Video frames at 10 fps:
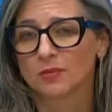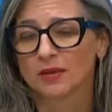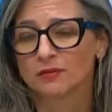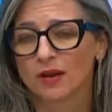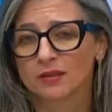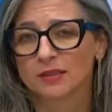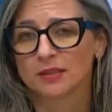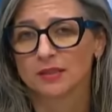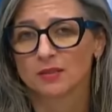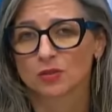my
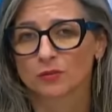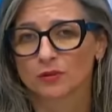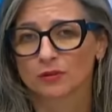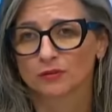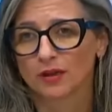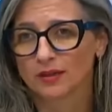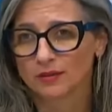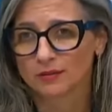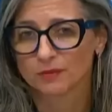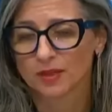findings over 5